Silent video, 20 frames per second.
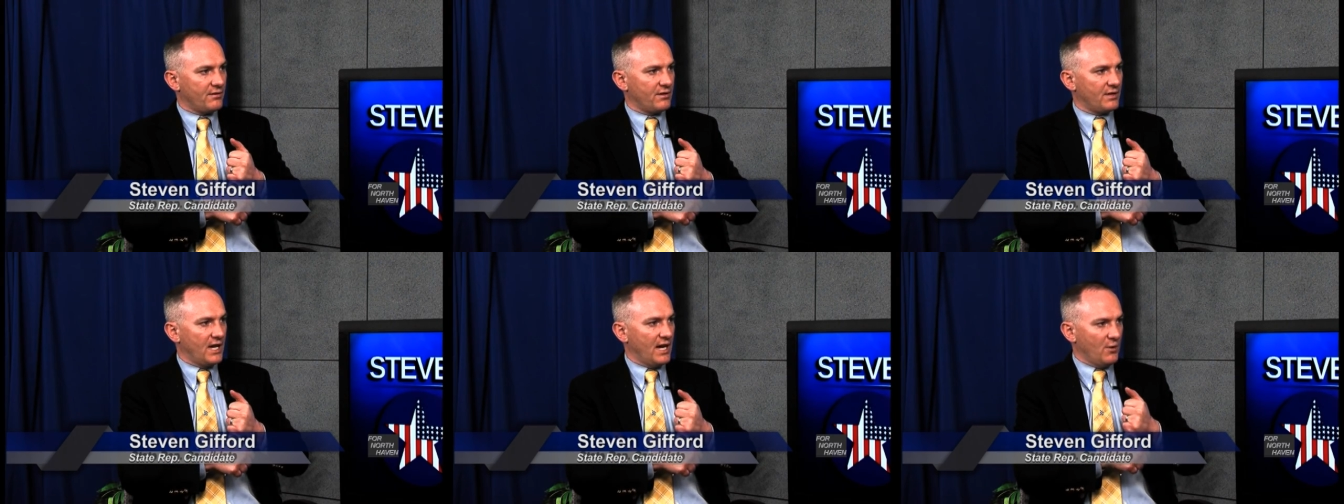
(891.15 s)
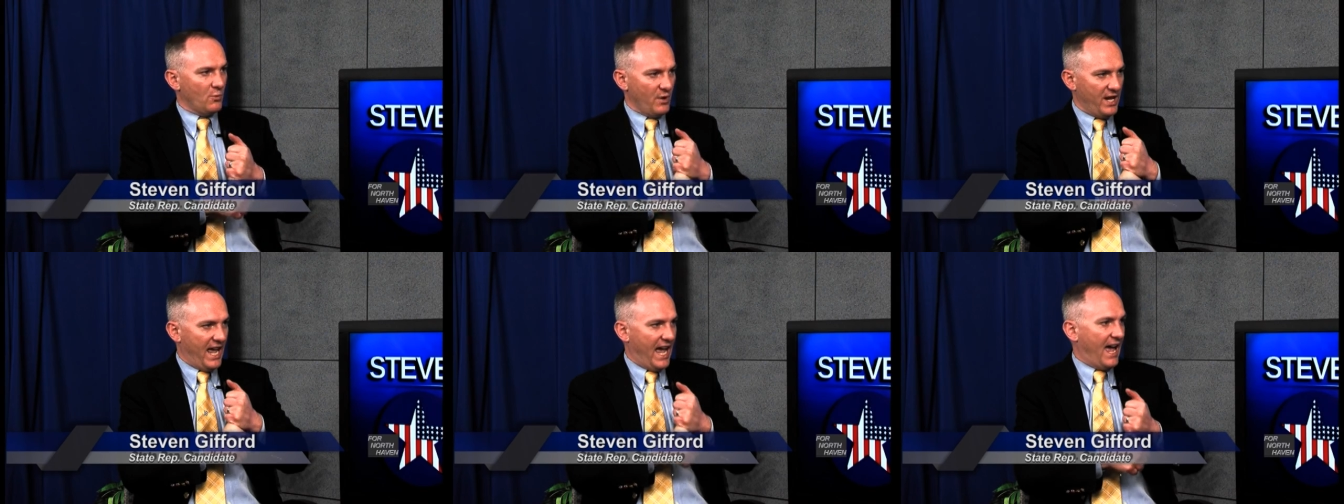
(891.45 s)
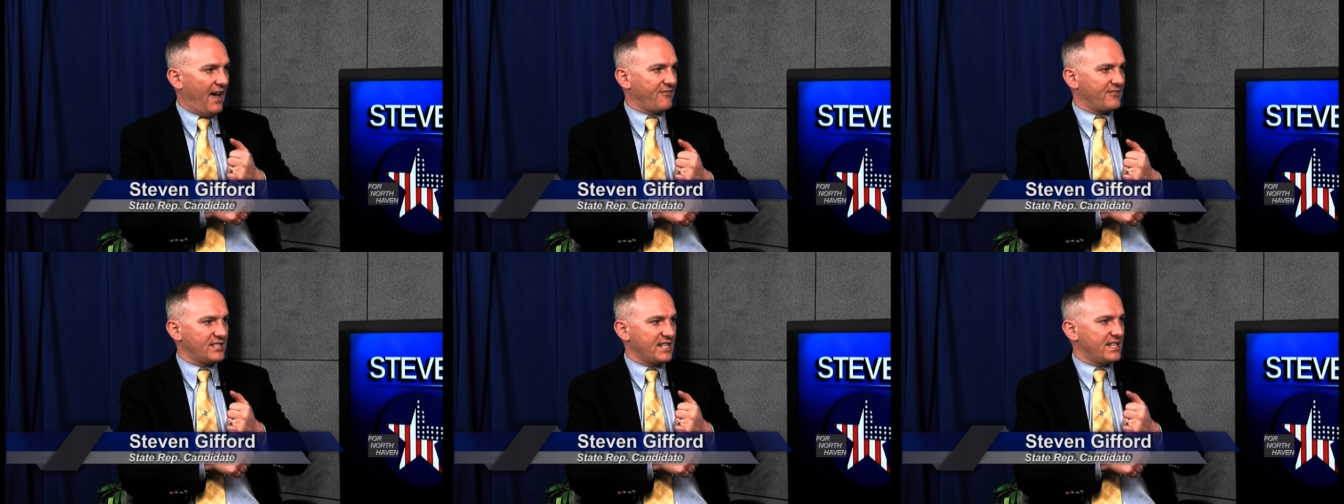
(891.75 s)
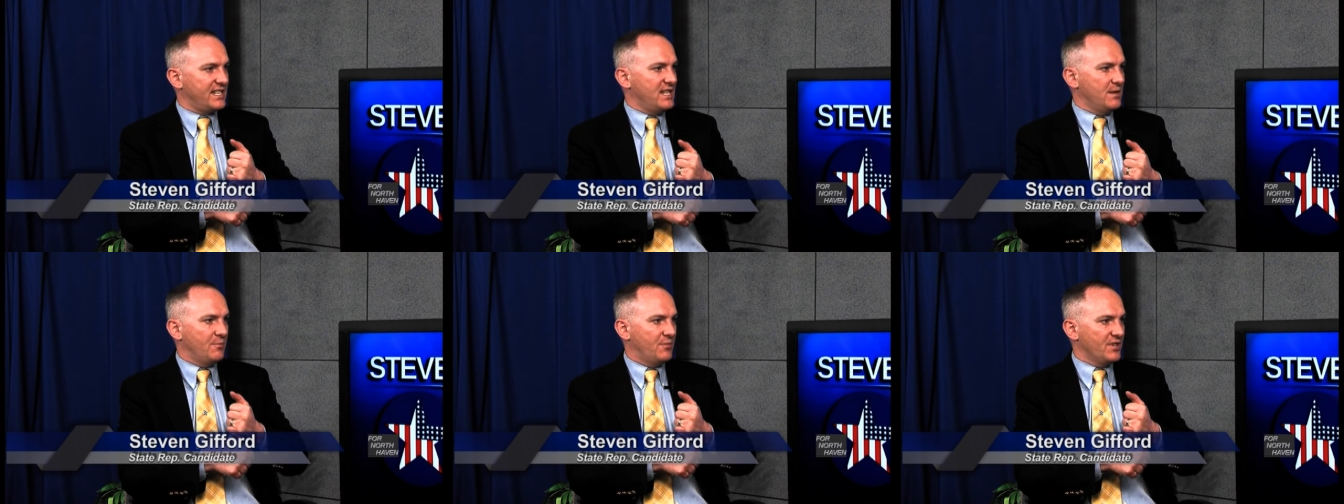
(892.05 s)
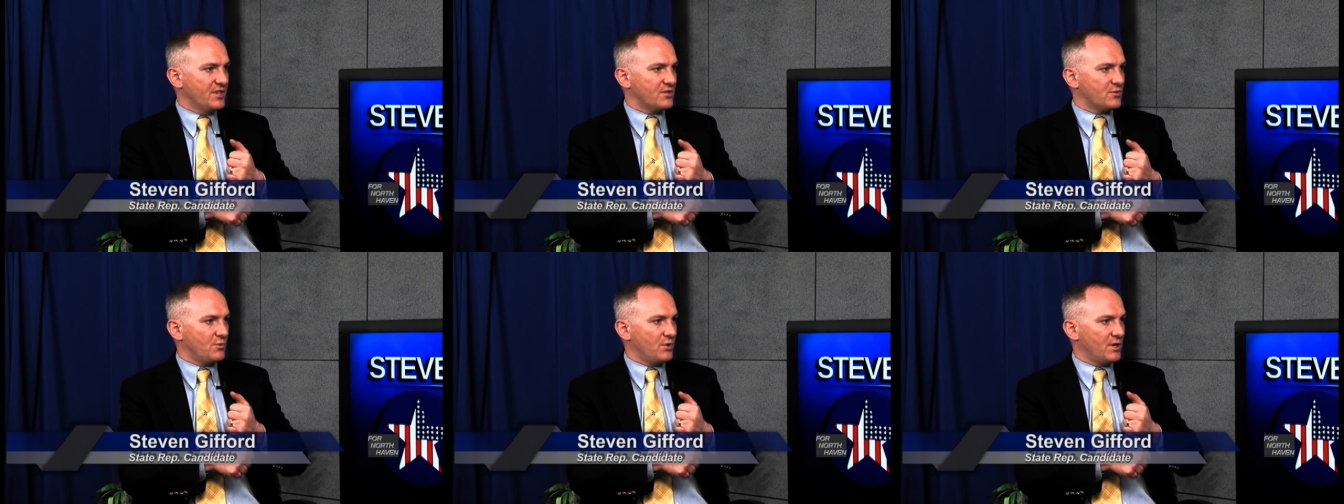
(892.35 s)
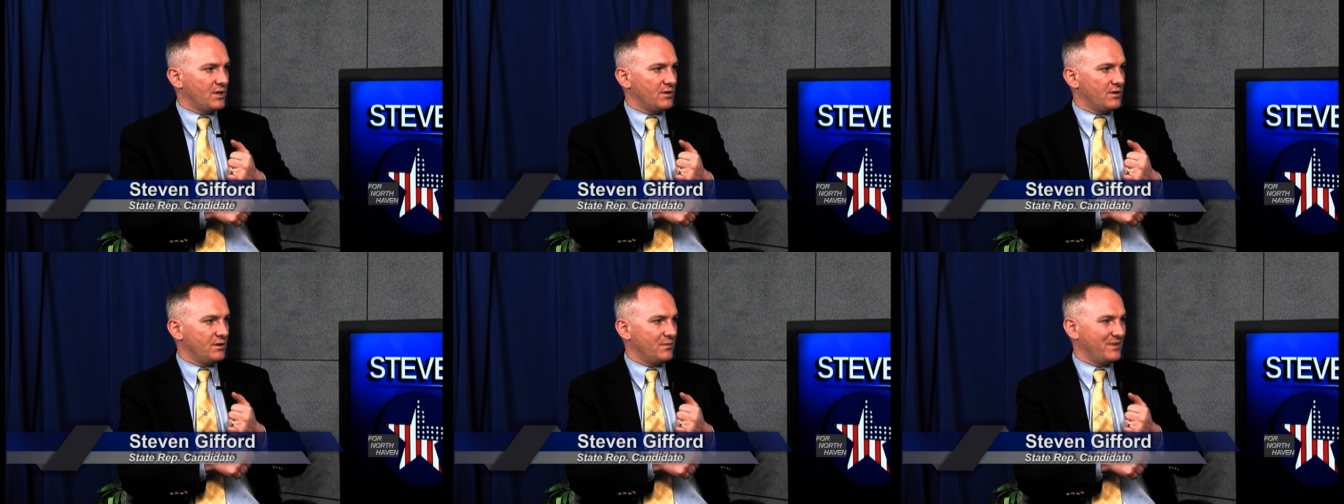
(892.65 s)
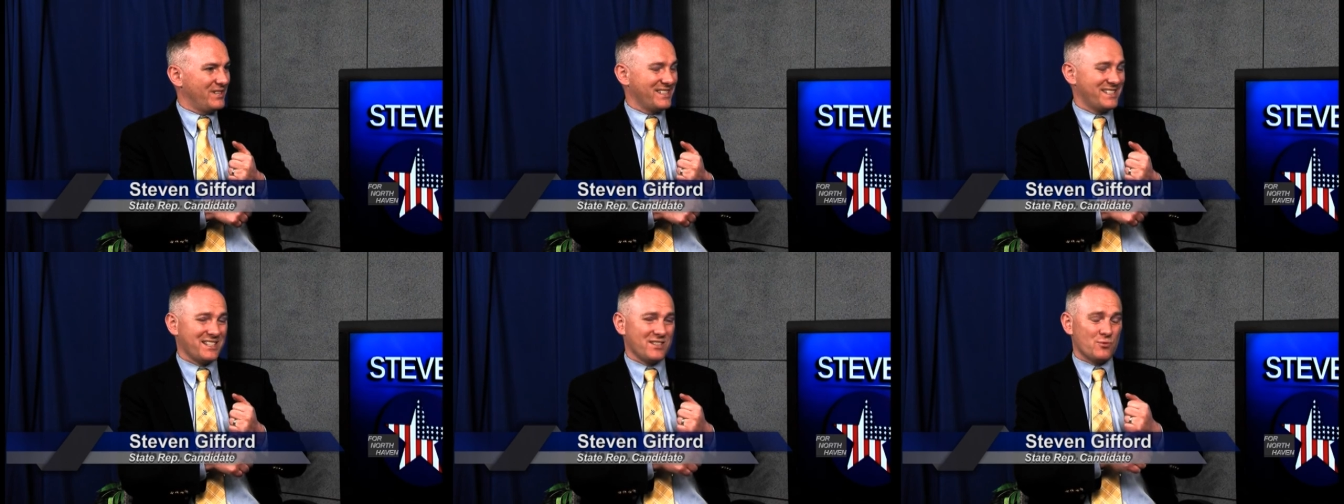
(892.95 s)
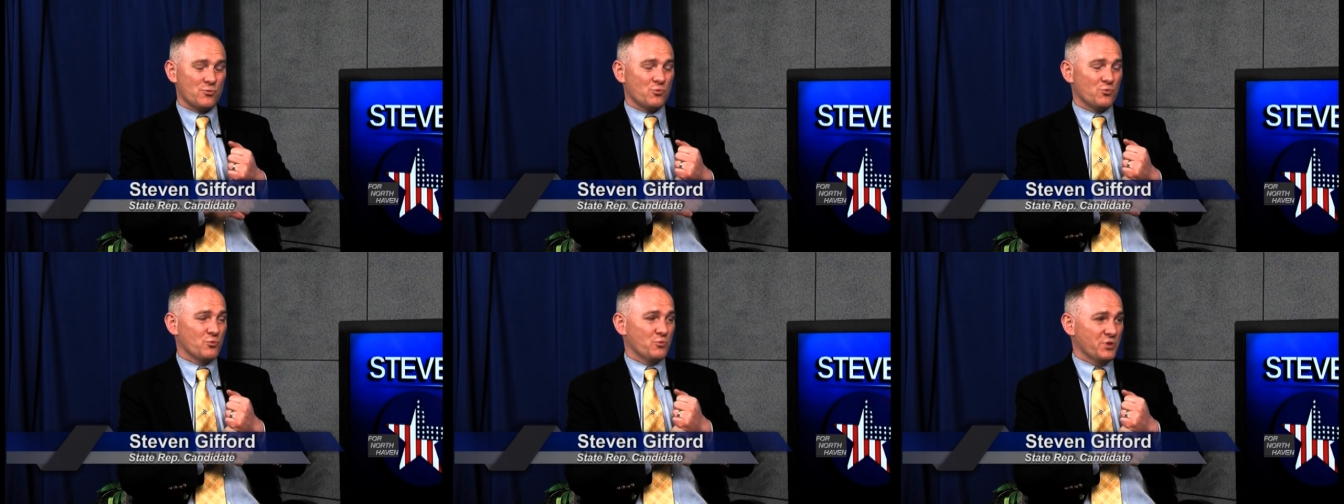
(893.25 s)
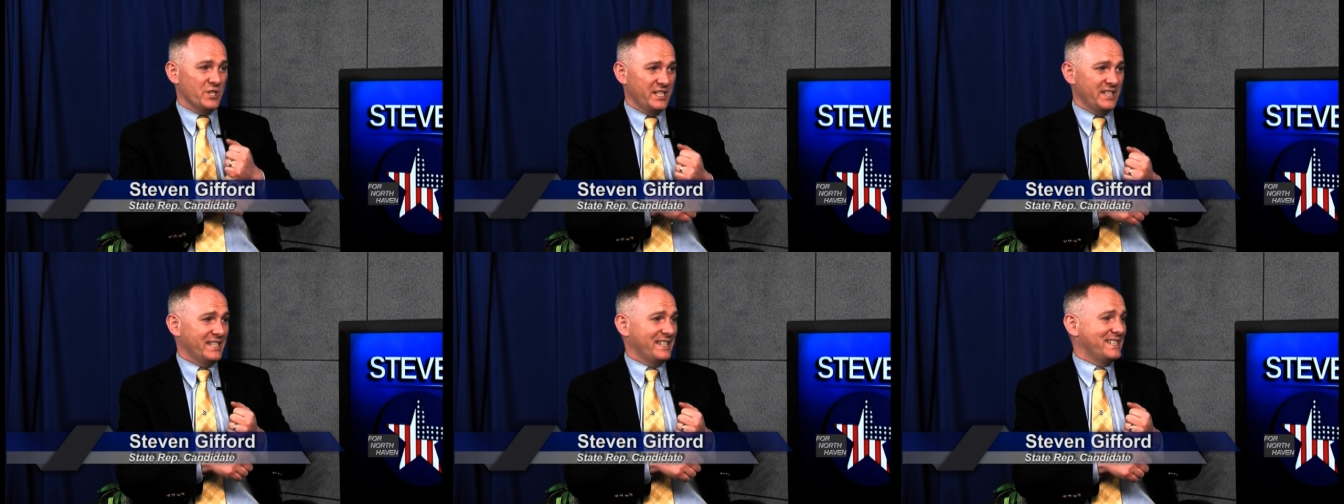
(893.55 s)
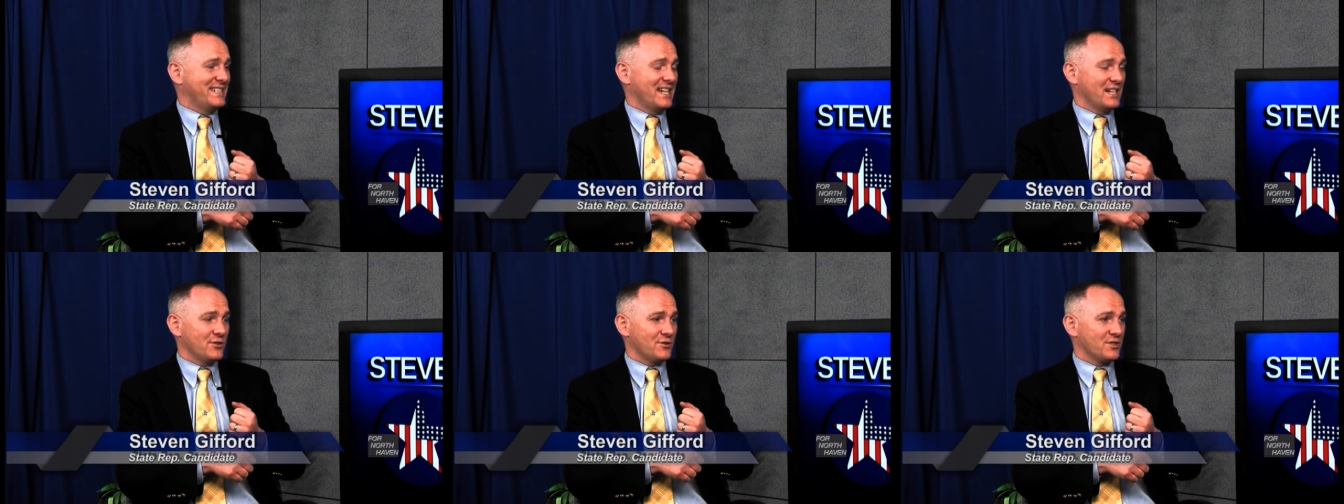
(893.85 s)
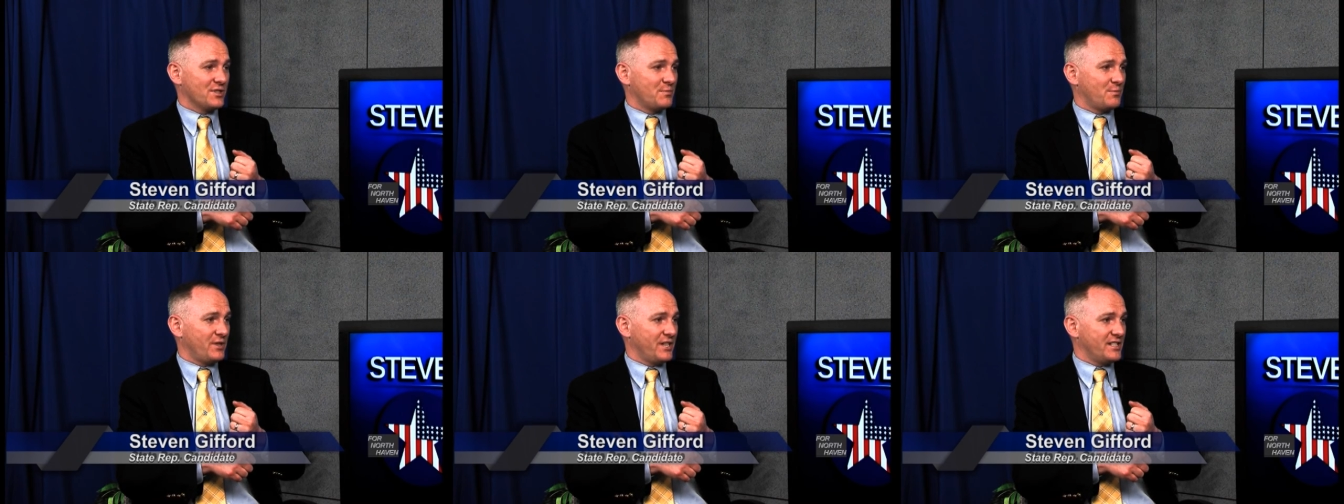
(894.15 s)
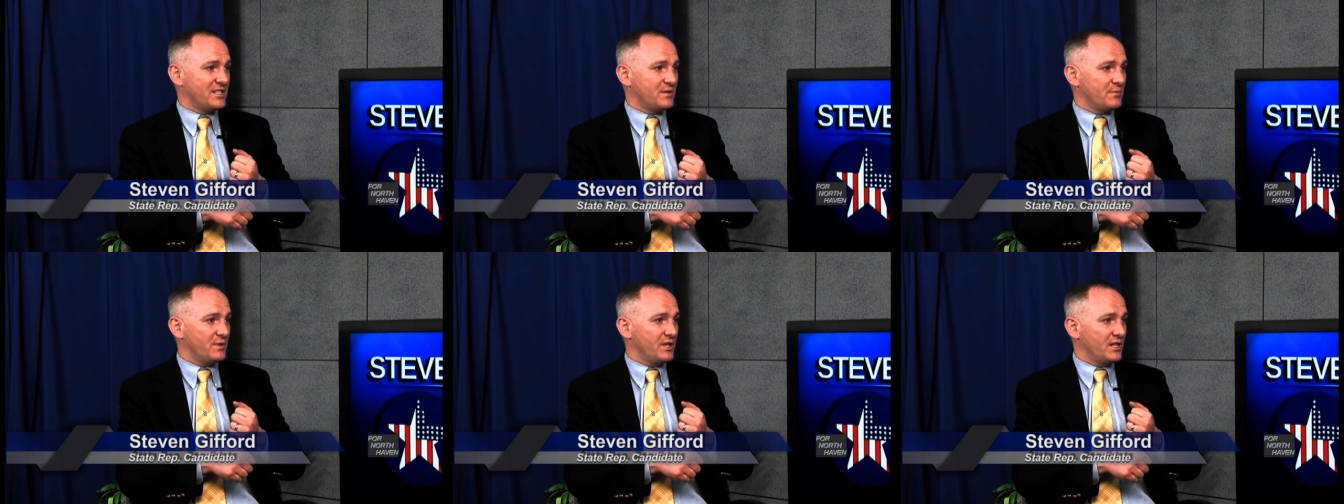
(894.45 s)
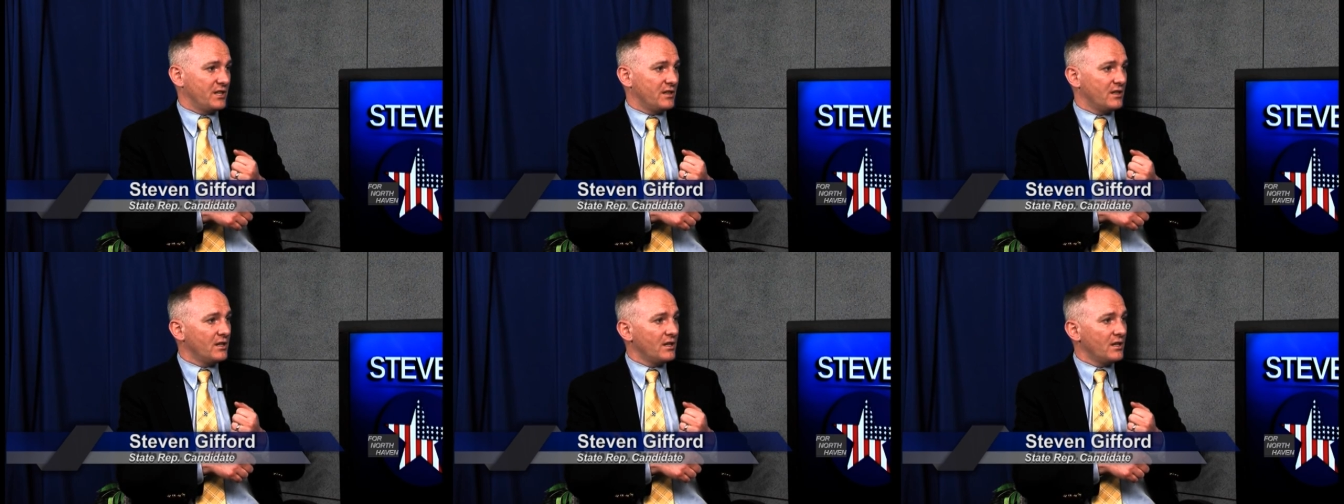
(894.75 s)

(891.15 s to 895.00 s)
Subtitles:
and we have to keep this one, because that's a really dangerous place to be.